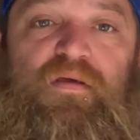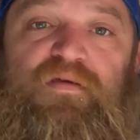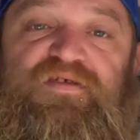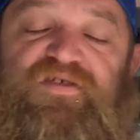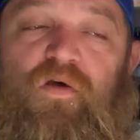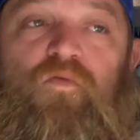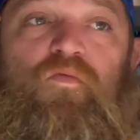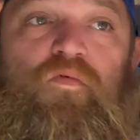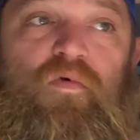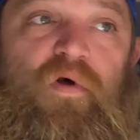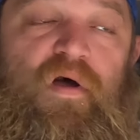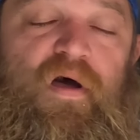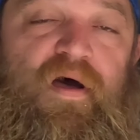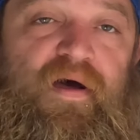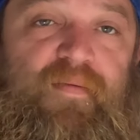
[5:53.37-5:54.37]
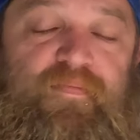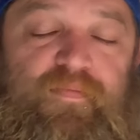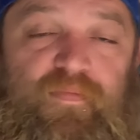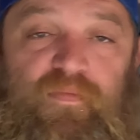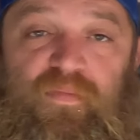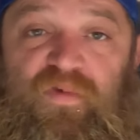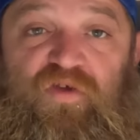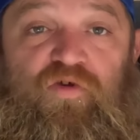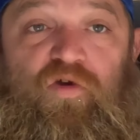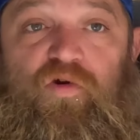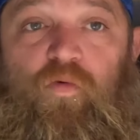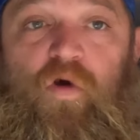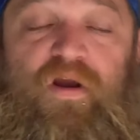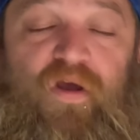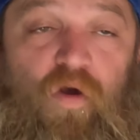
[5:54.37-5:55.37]
So um, you're
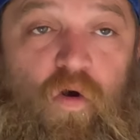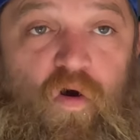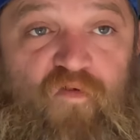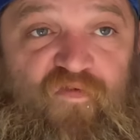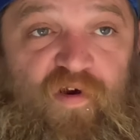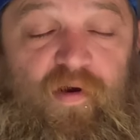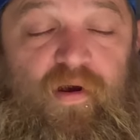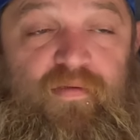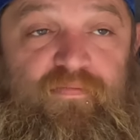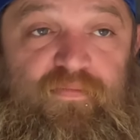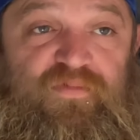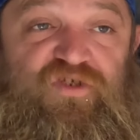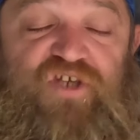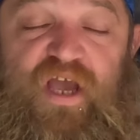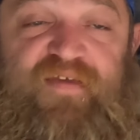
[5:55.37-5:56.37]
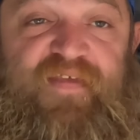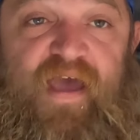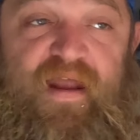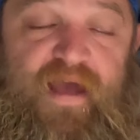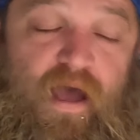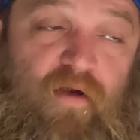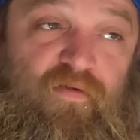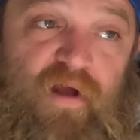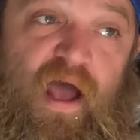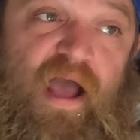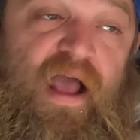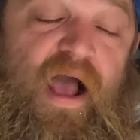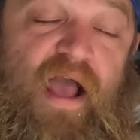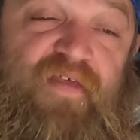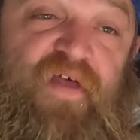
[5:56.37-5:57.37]
gonna wanna go over, check that out.
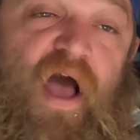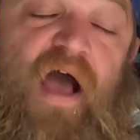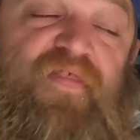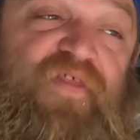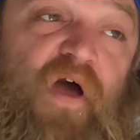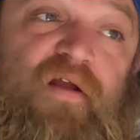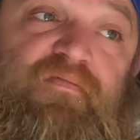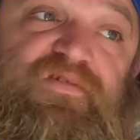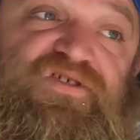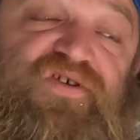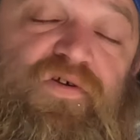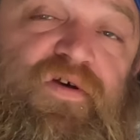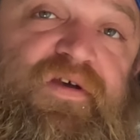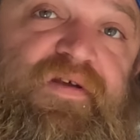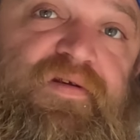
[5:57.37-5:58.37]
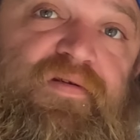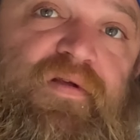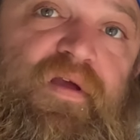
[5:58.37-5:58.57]
I, I, I thought it was good.